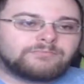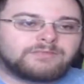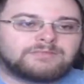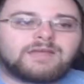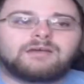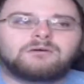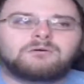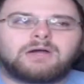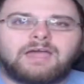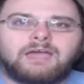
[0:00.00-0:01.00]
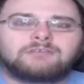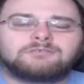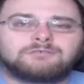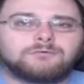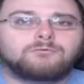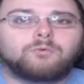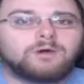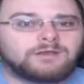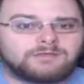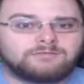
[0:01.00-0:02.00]
Now, as for
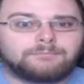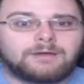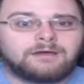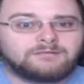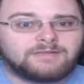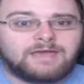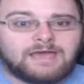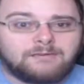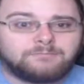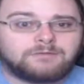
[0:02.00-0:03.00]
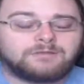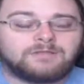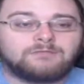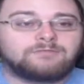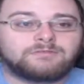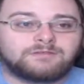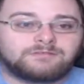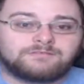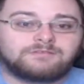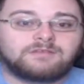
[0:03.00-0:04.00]
what is about to happen, given that
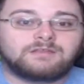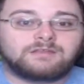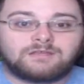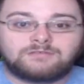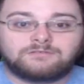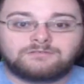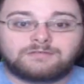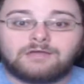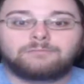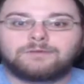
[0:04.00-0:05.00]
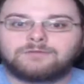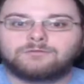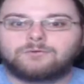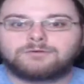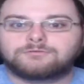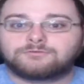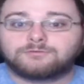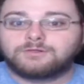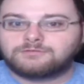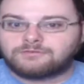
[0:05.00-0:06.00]
Sin is now being the one
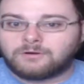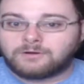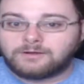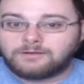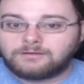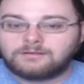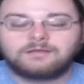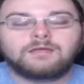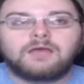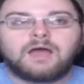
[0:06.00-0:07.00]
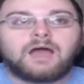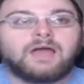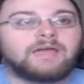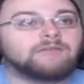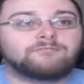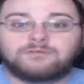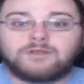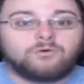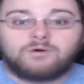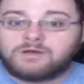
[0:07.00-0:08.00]
truly targeted, I have
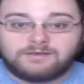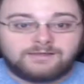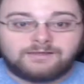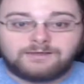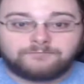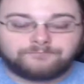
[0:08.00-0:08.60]
no idea.